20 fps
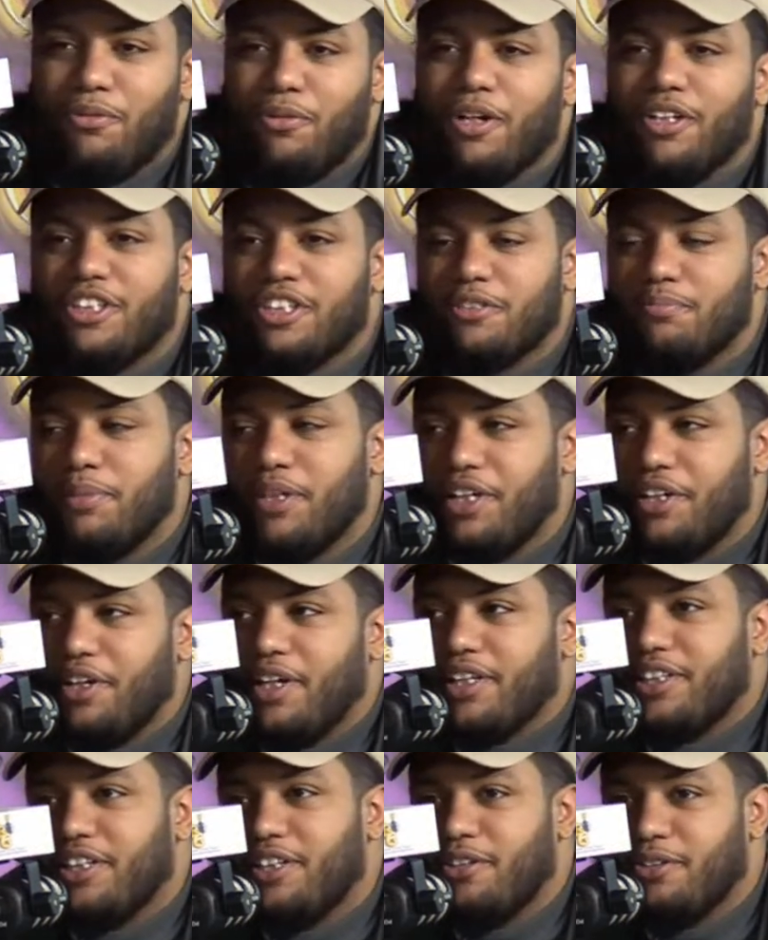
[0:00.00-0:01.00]
who are just bitter
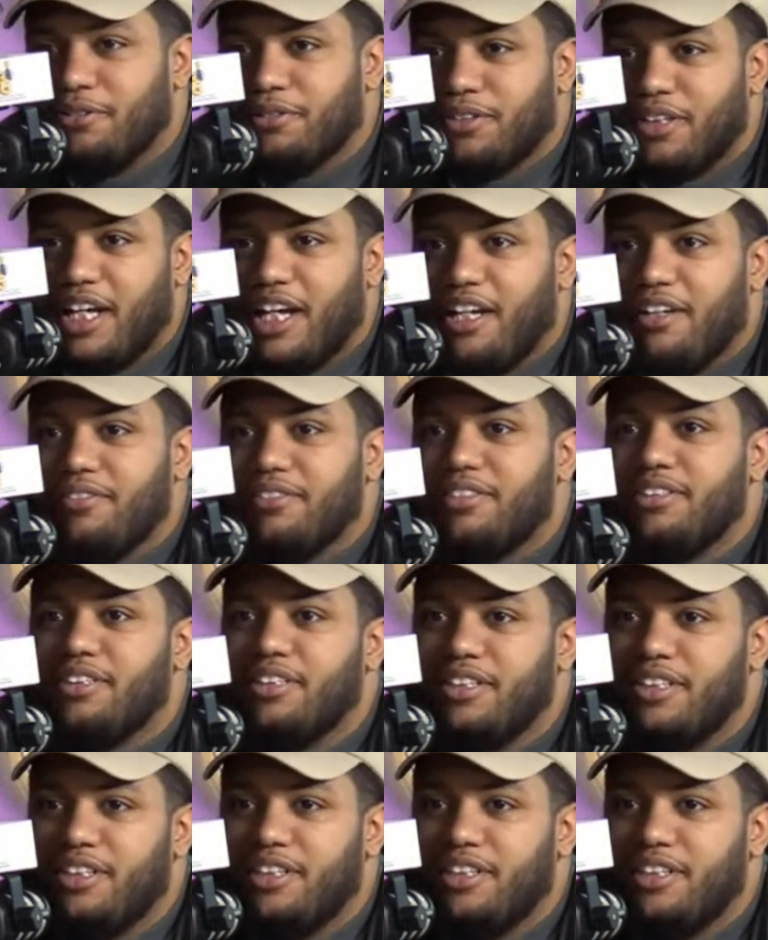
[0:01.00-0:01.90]
at their own lives